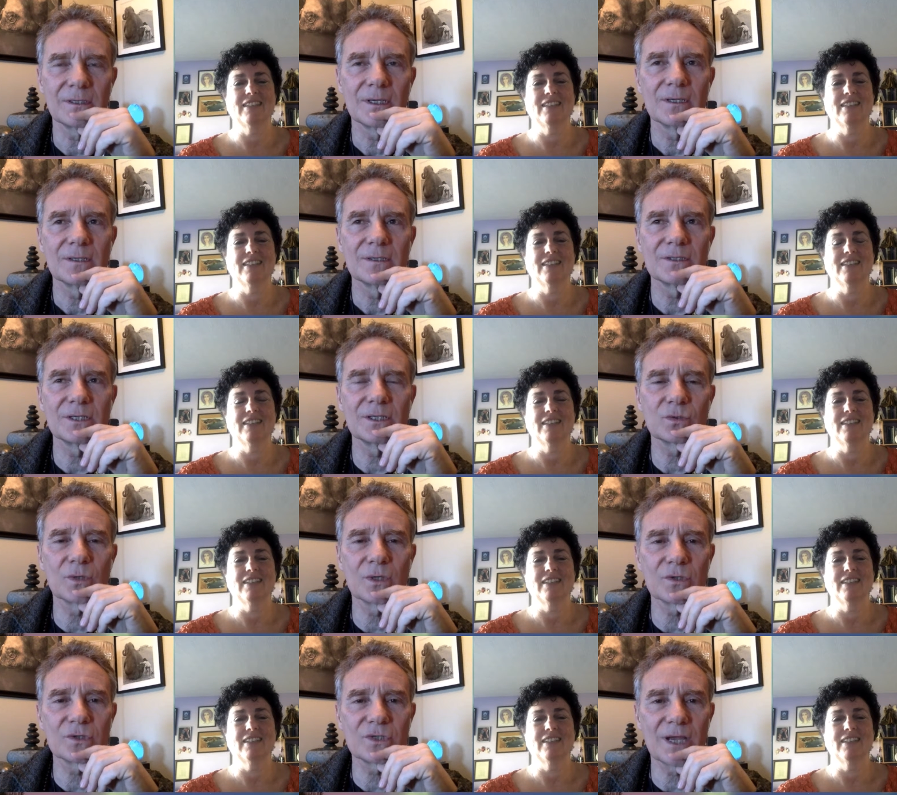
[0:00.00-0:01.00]
Speaker 1: seek to
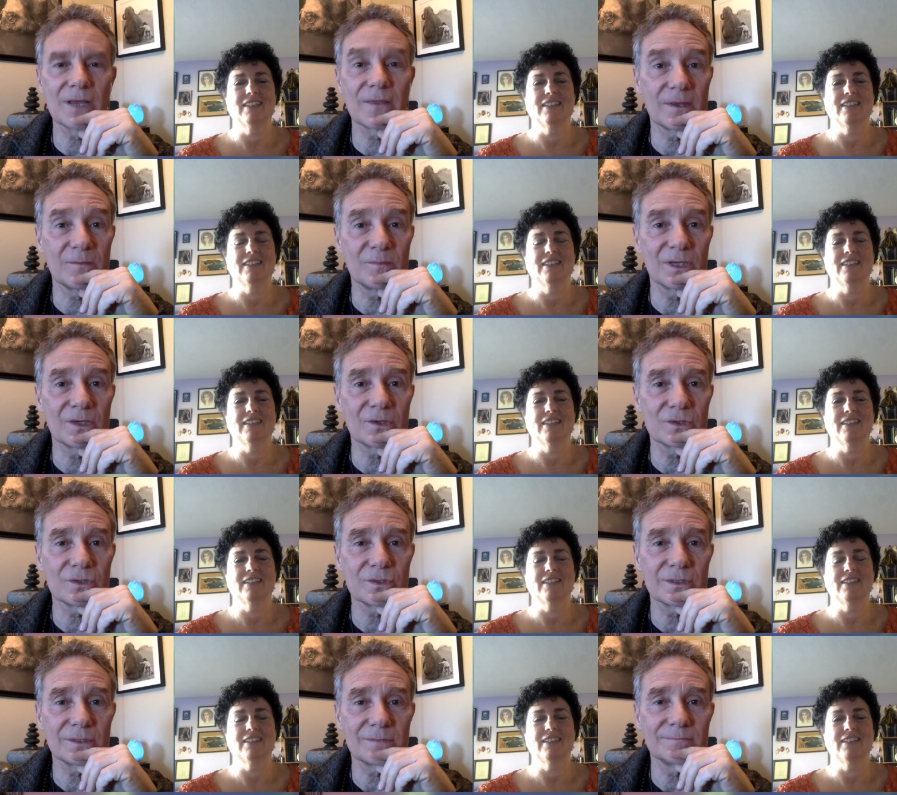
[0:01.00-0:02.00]
understand then be
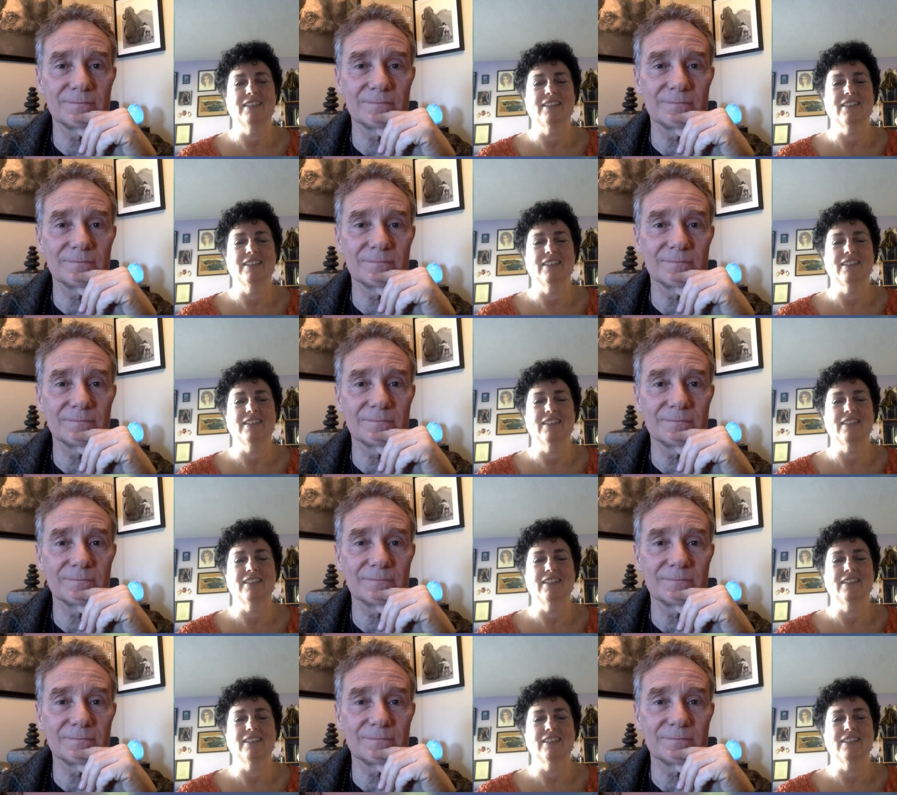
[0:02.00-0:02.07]
understood